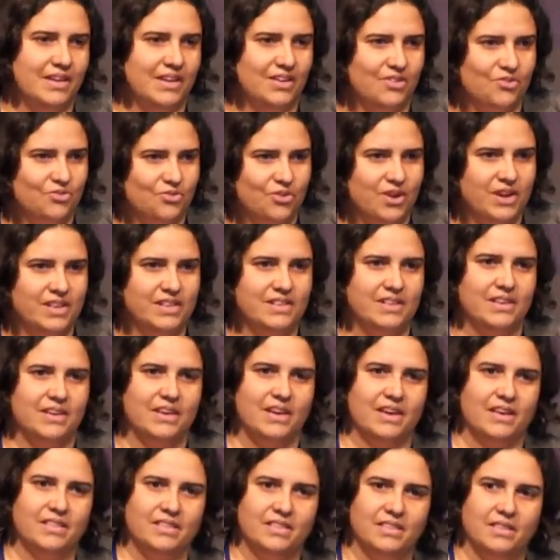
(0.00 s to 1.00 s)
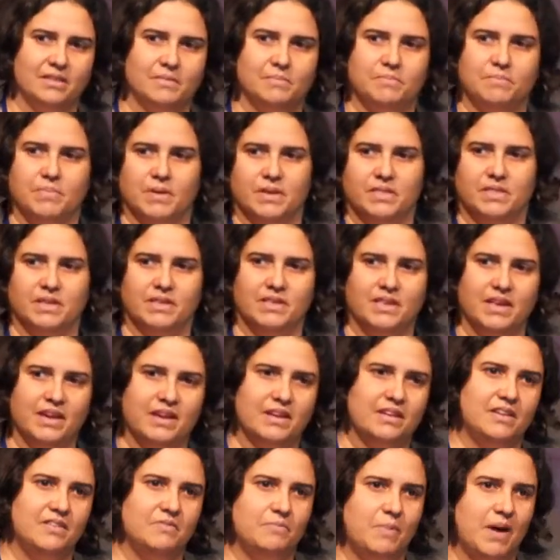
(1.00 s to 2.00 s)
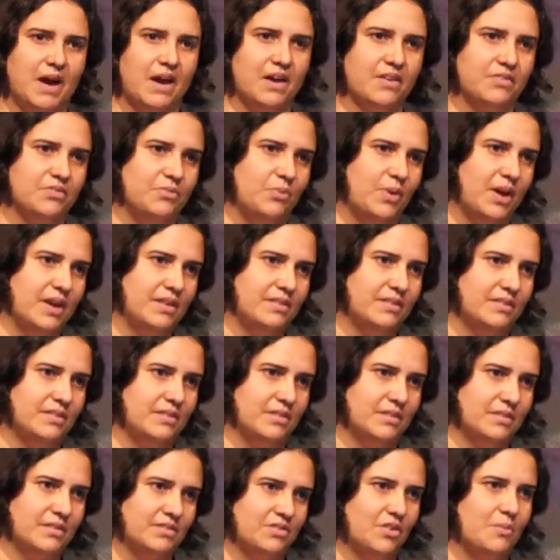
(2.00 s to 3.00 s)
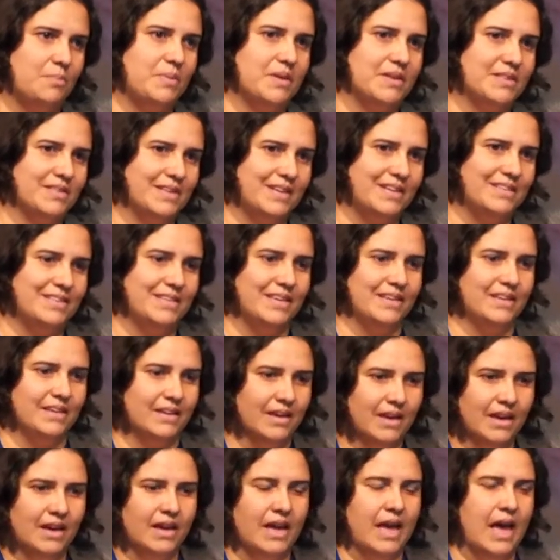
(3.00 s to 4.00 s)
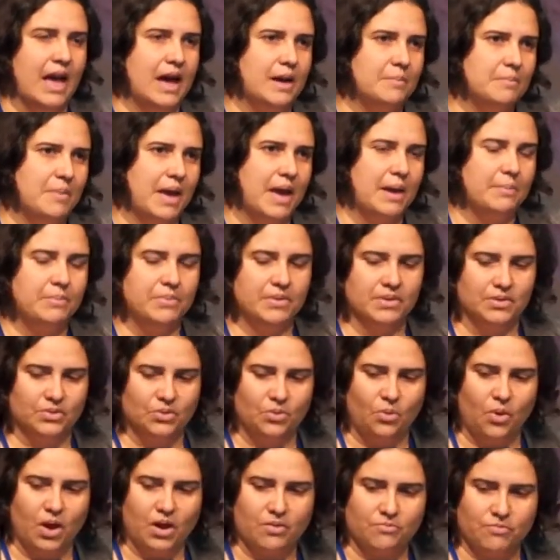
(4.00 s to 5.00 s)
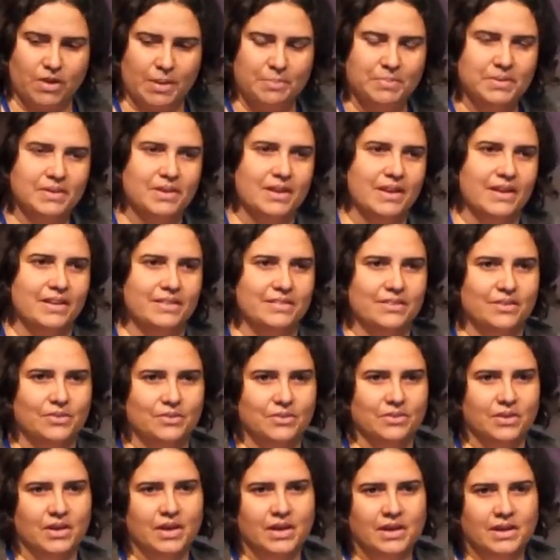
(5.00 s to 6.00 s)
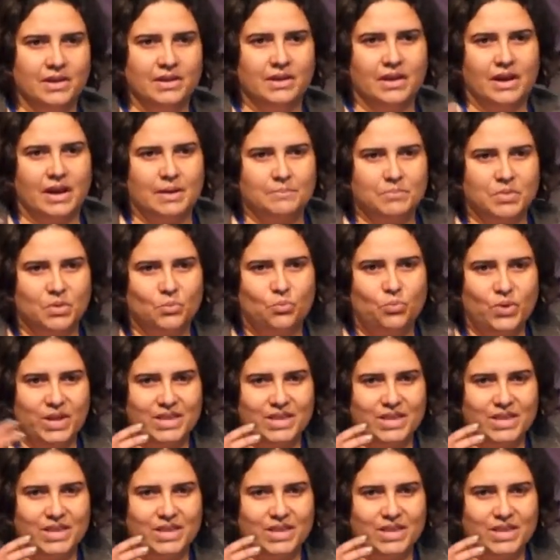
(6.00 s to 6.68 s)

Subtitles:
increasing, and the negative pathways to stop us eating happen quite rapidly. So the